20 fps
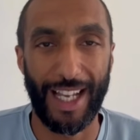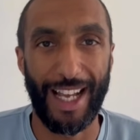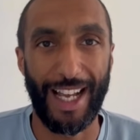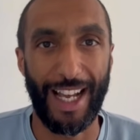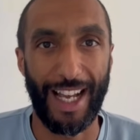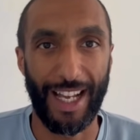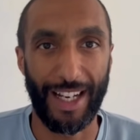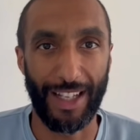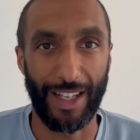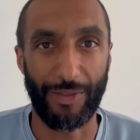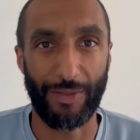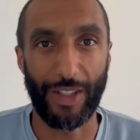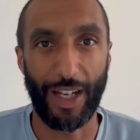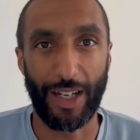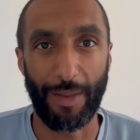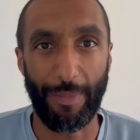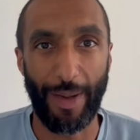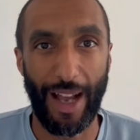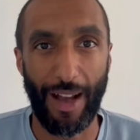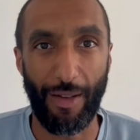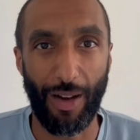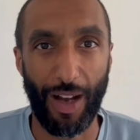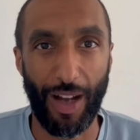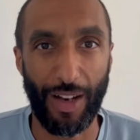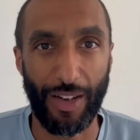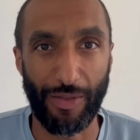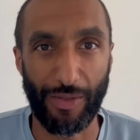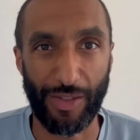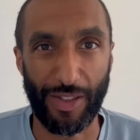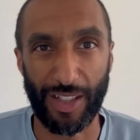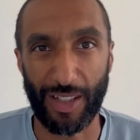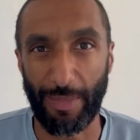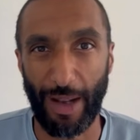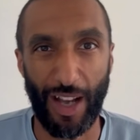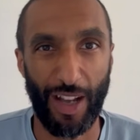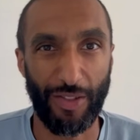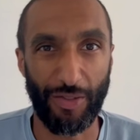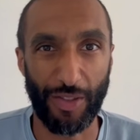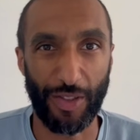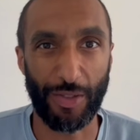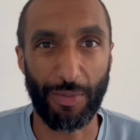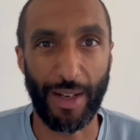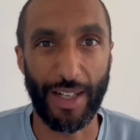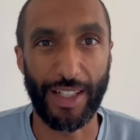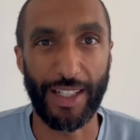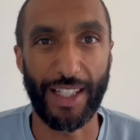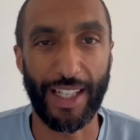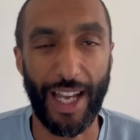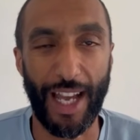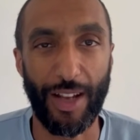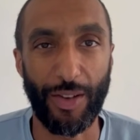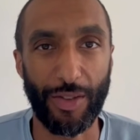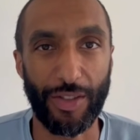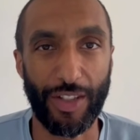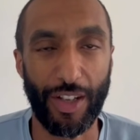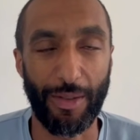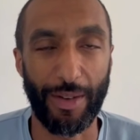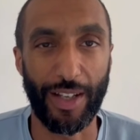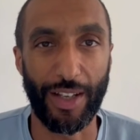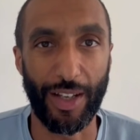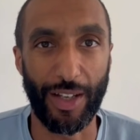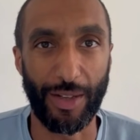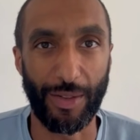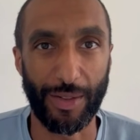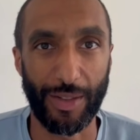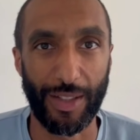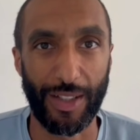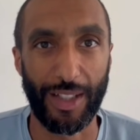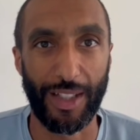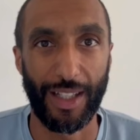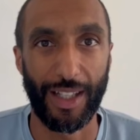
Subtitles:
and I've done about just about 120k or so in those.